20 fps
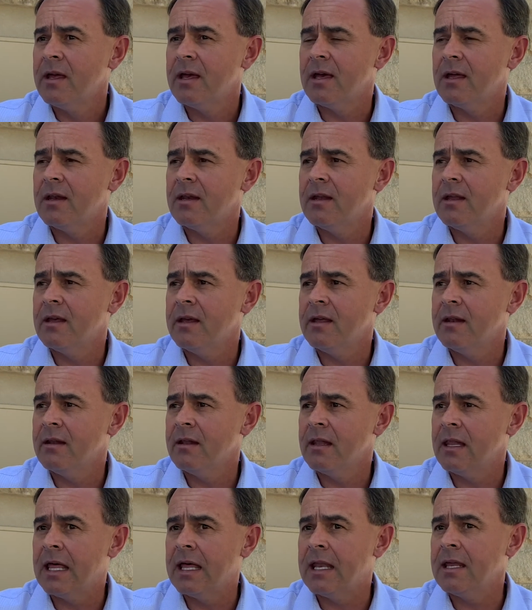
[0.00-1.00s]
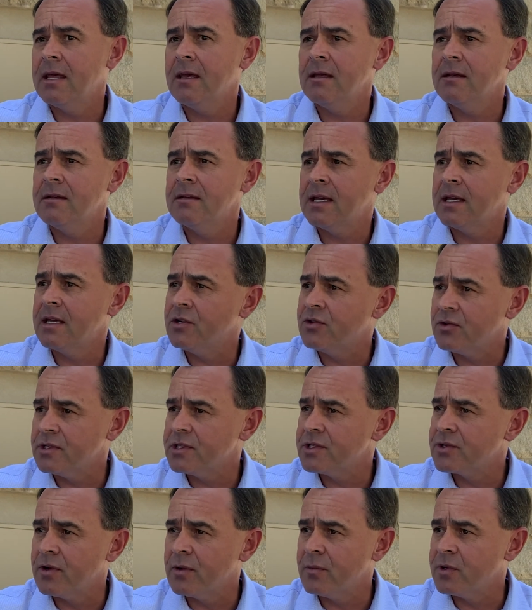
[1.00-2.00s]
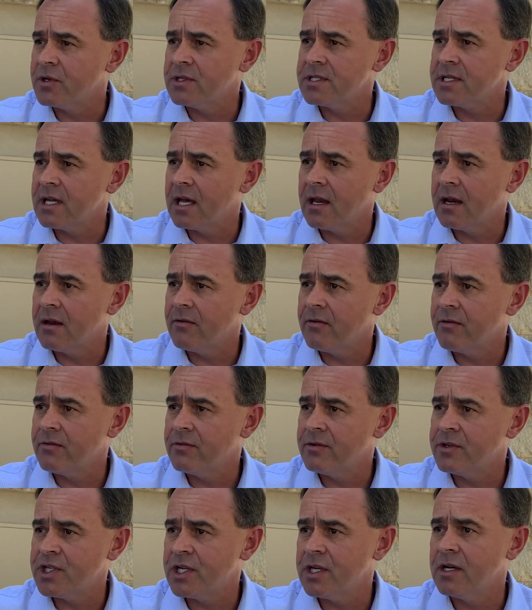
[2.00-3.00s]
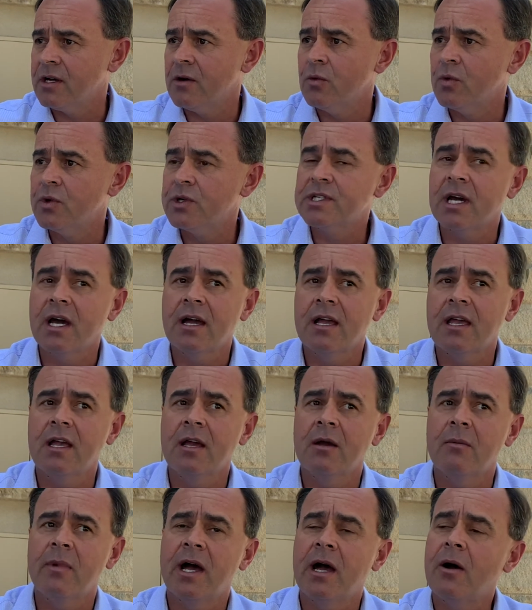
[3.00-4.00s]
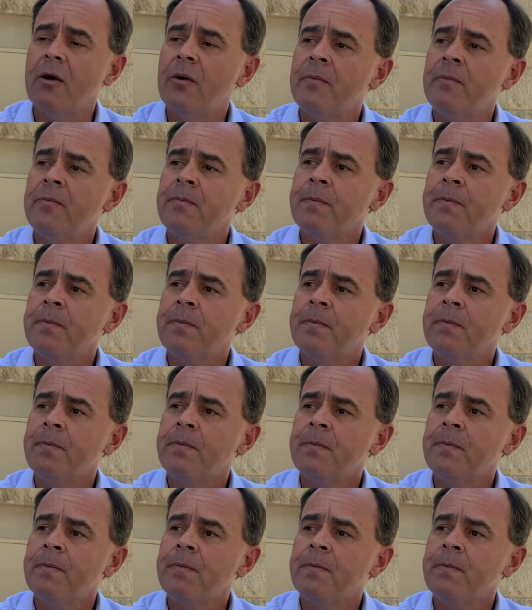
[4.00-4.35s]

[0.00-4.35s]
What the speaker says: and letting dangerous criminals out of jail. We're talking about